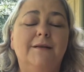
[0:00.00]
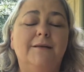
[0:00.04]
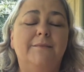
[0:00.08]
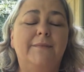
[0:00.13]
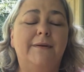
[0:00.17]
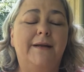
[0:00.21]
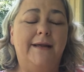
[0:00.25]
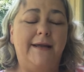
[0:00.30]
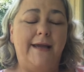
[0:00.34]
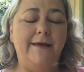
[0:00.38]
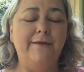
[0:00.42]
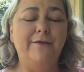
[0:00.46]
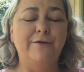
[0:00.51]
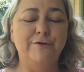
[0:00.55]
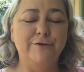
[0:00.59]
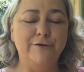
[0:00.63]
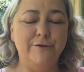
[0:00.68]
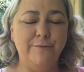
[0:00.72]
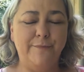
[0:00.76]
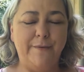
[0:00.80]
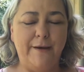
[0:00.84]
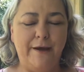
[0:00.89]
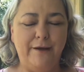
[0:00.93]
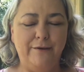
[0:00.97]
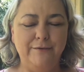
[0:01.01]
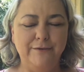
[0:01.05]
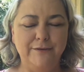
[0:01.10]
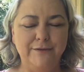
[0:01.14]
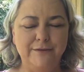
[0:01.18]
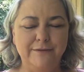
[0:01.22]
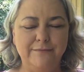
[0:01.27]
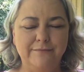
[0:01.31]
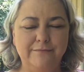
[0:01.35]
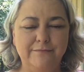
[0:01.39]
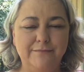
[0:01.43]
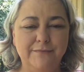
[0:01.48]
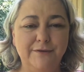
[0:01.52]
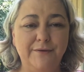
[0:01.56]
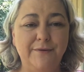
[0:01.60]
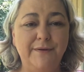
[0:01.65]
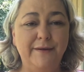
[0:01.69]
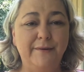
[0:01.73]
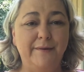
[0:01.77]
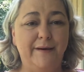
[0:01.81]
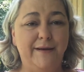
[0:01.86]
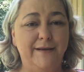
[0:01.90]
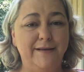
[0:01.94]
But I gained those 2 pounds. So
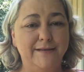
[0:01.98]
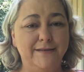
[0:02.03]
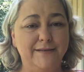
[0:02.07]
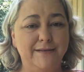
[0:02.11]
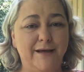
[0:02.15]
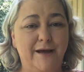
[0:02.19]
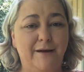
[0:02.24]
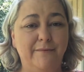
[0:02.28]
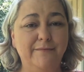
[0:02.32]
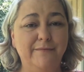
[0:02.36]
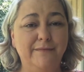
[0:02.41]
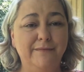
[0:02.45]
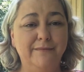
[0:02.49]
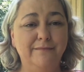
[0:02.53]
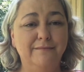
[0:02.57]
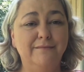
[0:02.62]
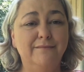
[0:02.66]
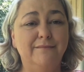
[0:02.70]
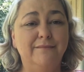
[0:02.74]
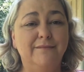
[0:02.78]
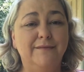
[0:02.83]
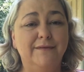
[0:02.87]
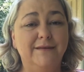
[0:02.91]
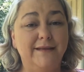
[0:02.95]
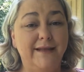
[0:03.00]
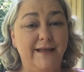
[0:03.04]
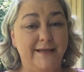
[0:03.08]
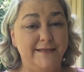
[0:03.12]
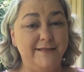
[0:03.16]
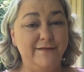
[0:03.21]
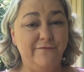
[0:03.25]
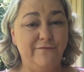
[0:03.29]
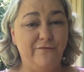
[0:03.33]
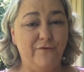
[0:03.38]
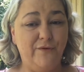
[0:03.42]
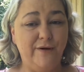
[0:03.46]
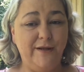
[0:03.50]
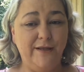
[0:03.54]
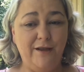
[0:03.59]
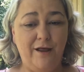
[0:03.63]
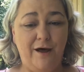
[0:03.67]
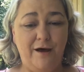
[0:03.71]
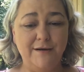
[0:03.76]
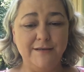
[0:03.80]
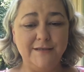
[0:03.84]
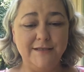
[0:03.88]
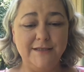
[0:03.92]
anyways, I'm less than 40
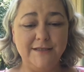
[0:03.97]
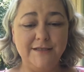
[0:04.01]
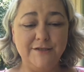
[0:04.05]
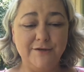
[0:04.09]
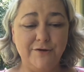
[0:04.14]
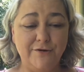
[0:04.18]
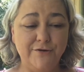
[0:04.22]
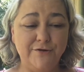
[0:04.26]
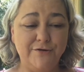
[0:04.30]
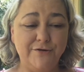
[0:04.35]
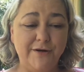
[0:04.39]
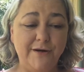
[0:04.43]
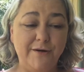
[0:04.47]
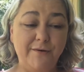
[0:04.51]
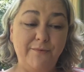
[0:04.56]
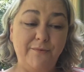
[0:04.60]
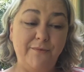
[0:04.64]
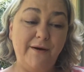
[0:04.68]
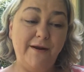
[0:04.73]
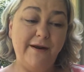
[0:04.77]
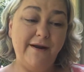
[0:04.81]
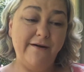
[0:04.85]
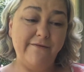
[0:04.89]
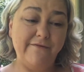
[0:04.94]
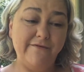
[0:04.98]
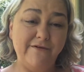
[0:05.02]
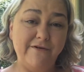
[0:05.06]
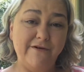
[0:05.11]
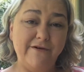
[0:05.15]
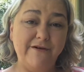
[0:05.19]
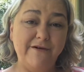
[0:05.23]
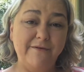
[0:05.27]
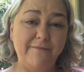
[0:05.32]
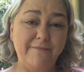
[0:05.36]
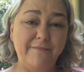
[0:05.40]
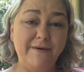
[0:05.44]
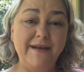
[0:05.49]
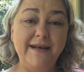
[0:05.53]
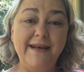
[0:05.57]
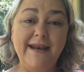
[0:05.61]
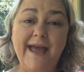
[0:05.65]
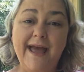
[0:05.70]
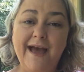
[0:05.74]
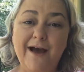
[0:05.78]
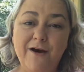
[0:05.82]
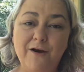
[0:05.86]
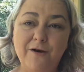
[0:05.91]
lost since surgery. Whatever. But
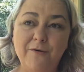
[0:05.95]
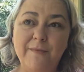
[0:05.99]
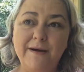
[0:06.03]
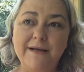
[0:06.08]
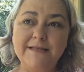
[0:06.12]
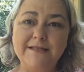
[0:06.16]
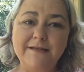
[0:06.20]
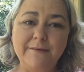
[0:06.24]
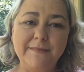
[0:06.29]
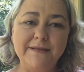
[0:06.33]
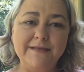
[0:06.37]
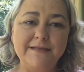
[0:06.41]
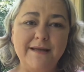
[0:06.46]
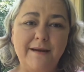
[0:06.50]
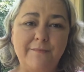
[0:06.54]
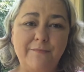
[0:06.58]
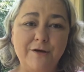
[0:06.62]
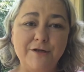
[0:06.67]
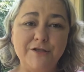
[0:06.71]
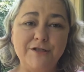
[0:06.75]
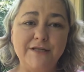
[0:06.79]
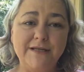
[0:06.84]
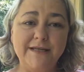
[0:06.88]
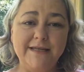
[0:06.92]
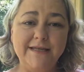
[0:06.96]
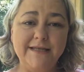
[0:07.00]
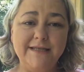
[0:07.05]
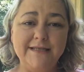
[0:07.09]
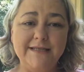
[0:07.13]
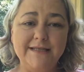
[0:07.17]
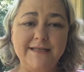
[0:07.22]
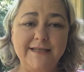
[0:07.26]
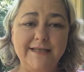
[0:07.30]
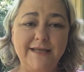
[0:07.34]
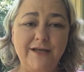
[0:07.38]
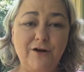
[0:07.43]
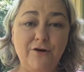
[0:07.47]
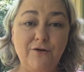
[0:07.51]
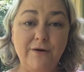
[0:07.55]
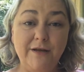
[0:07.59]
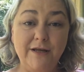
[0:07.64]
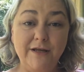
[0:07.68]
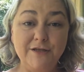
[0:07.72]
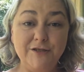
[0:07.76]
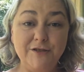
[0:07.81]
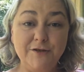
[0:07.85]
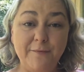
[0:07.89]
now my stomach's not pushing against the
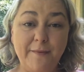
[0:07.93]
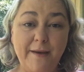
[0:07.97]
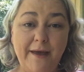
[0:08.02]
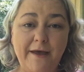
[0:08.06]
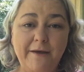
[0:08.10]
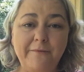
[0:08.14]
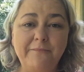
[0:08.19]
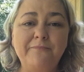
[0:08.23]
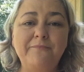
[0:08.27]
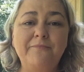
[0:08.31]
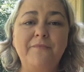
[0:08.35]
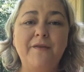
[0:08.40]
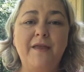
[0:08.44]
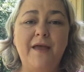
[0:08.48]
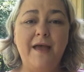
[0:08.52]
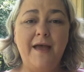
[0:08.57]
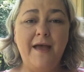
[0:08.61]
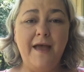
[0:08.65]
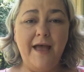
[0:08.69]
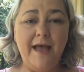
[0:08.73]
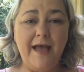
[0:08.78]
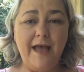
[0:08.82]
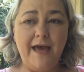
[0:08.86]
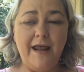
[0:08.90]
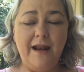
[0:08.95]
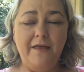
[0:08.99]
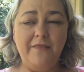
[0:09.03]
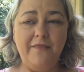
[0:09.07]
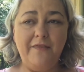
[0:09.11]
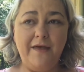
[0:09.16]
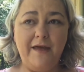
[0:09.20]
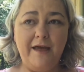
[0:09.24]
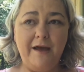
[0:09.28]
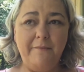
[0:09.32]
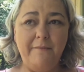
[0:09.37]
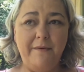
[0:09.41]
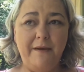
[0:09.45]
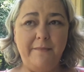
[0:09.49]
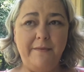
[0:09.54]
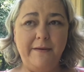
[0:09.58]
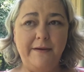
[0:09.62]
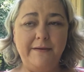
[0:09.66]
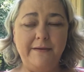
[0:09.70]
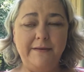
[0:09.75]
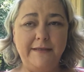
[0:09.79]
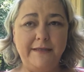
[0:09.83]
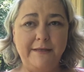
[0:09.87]
hernia so bad. And I think
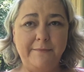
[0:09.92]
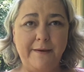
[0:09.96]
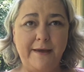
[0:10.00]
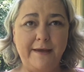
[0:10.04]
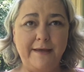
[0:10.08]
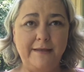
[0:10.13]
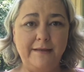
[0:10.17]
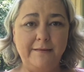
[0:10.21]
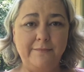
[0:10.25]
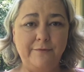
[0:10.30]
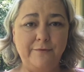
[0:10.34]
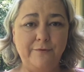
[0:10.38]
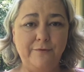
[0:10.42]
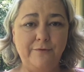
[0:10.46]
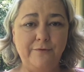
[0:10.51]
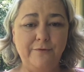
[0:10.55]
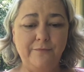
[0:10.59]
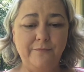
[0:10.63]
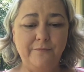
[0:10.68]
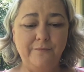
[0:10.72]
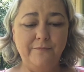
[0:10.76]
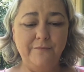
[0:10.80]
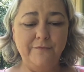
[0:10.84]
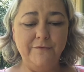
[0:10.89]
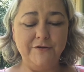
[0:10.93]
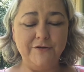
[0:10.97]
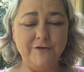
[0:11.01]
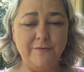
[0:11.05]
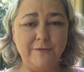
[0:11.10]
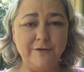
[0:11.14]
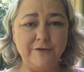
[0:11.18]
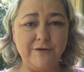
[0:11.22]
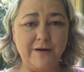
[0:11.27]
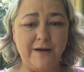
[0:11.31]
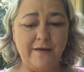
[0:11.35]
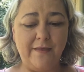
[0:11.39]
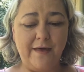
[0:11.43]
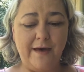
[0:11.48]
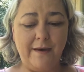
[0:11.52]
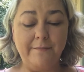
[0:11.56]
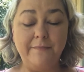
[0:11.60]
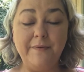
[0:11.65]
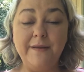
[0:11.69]
maybe I'll get back in the pool. So I'm going to try that.